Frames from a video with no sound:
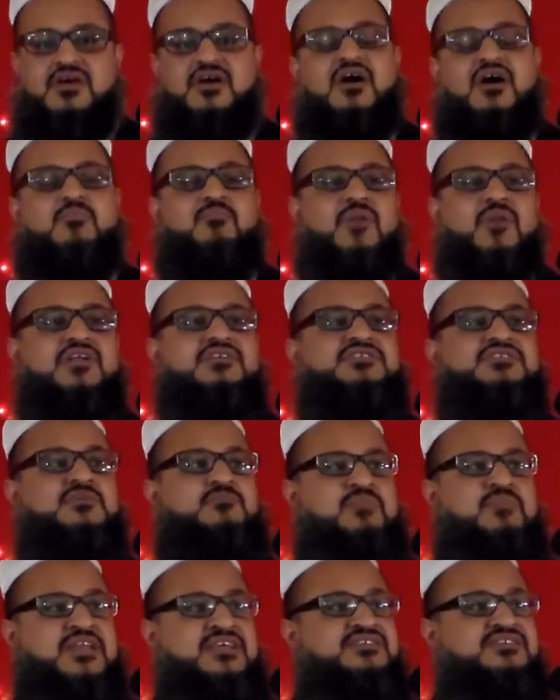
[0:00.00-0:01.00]
a
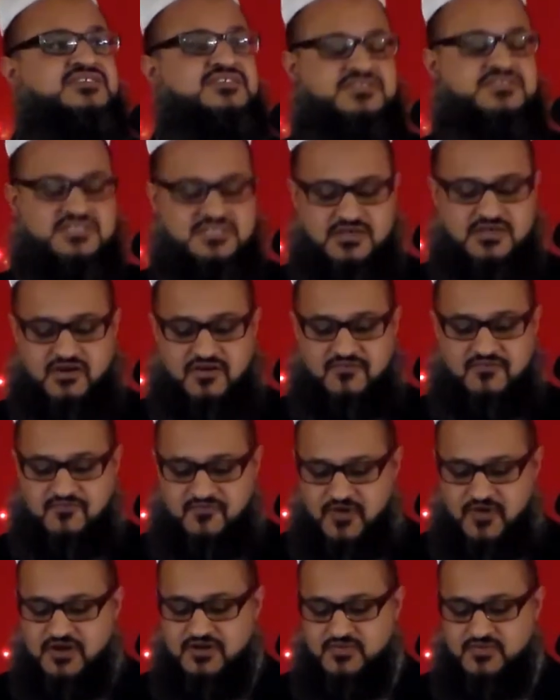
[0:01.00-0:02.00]
multiplicity of
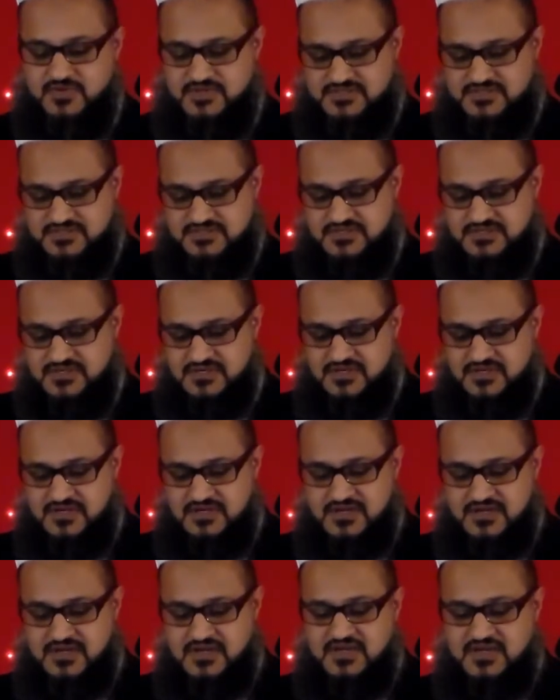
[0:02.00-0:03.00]
followers,
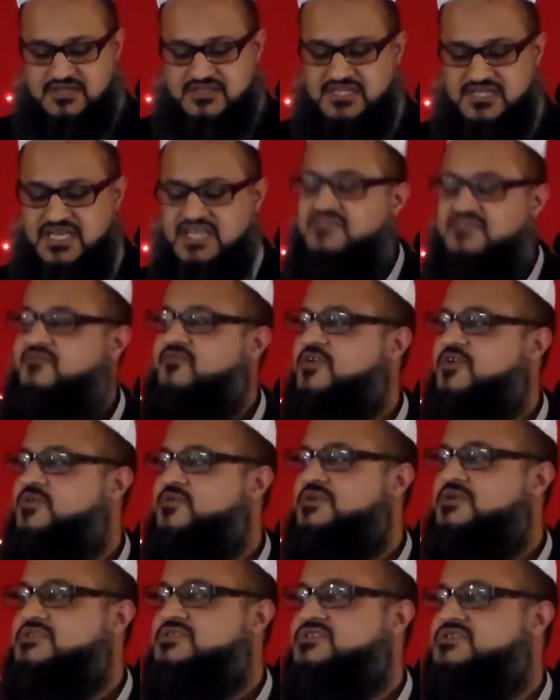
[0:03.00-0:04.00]
the
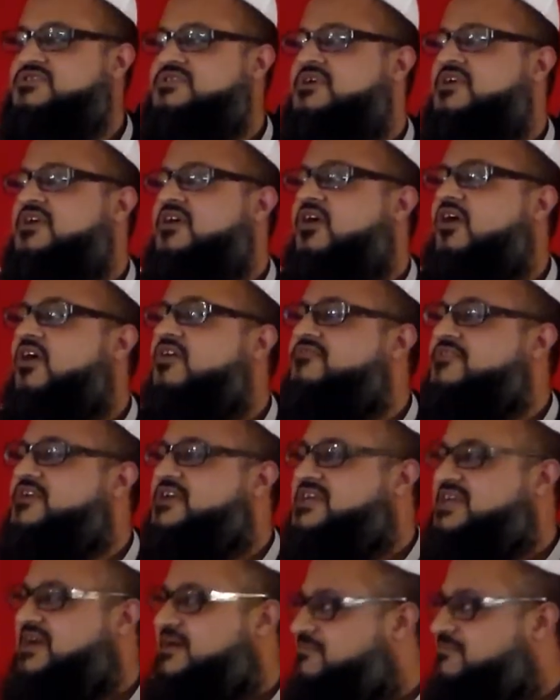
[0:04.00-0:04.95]
influence of a